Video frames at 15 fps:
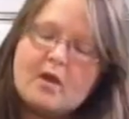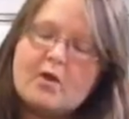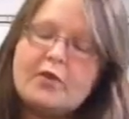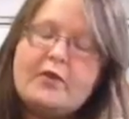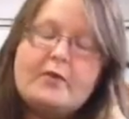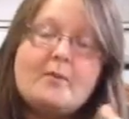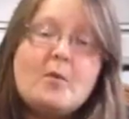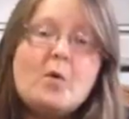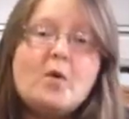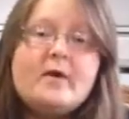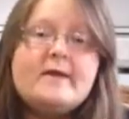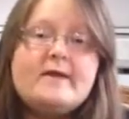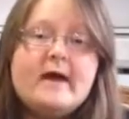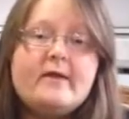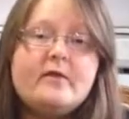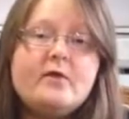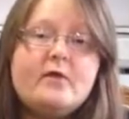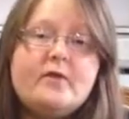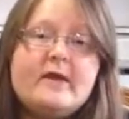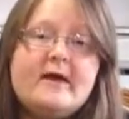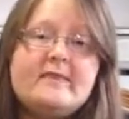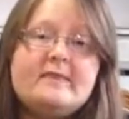The more yellow
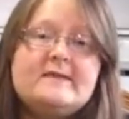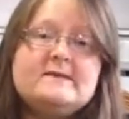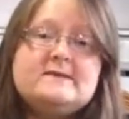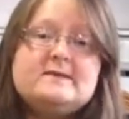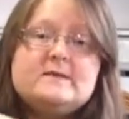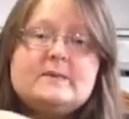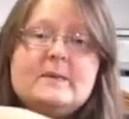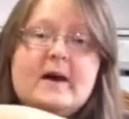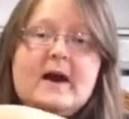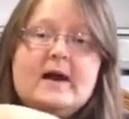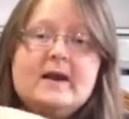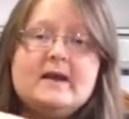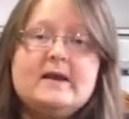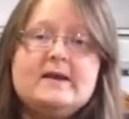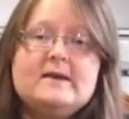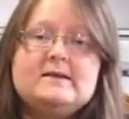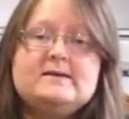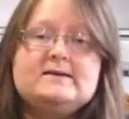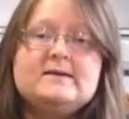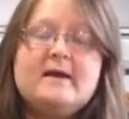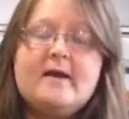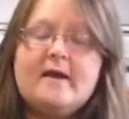that this spot
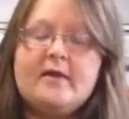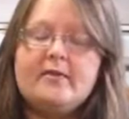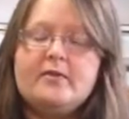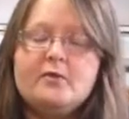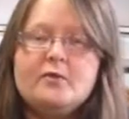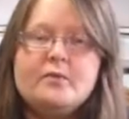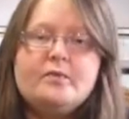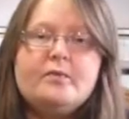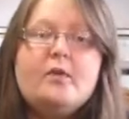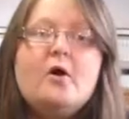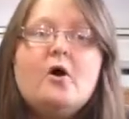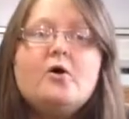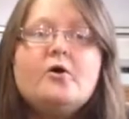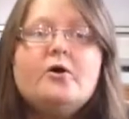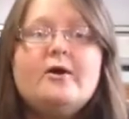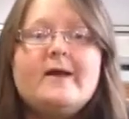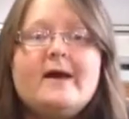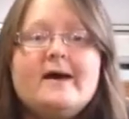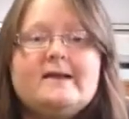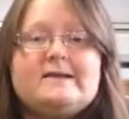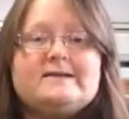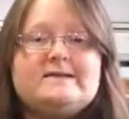is, the longer it
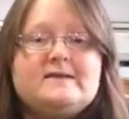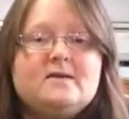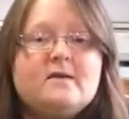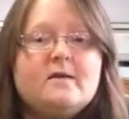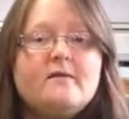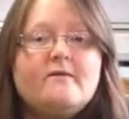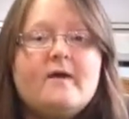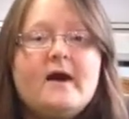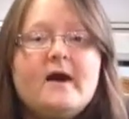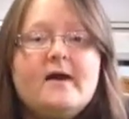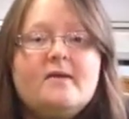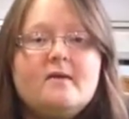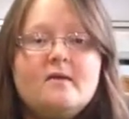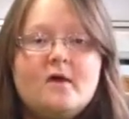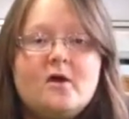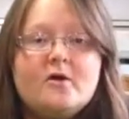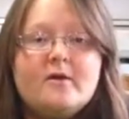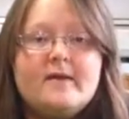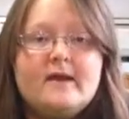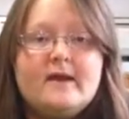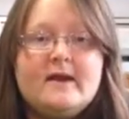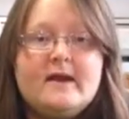had to sit on the vine, the longer
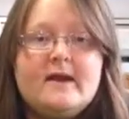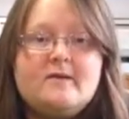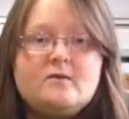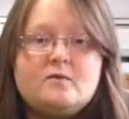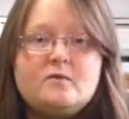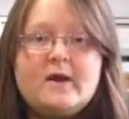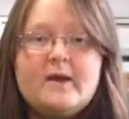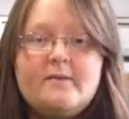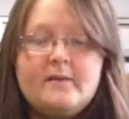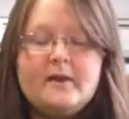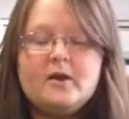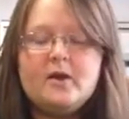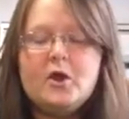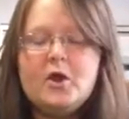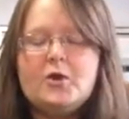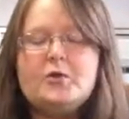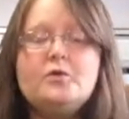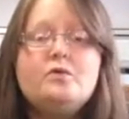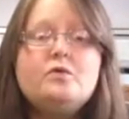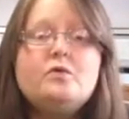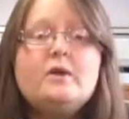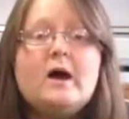that it had to ripen. You
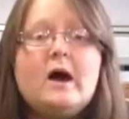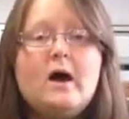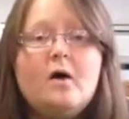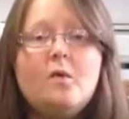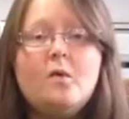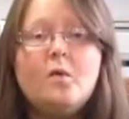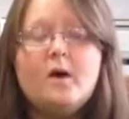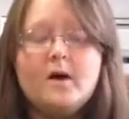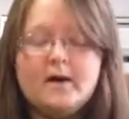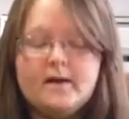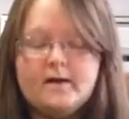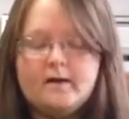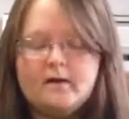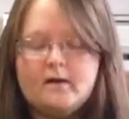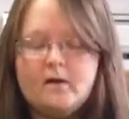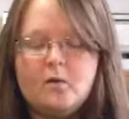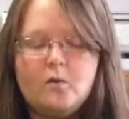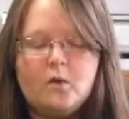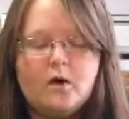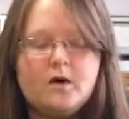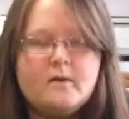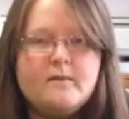do not want a
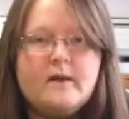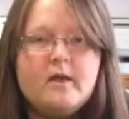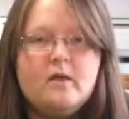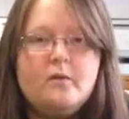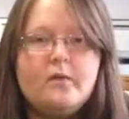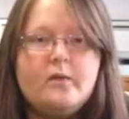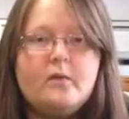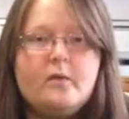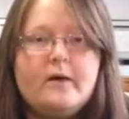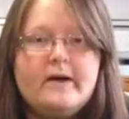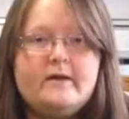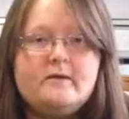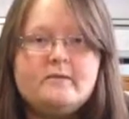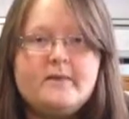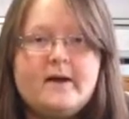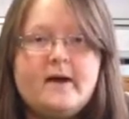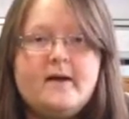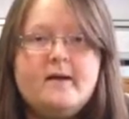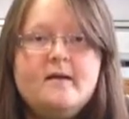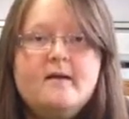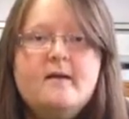watermelon with a white spot.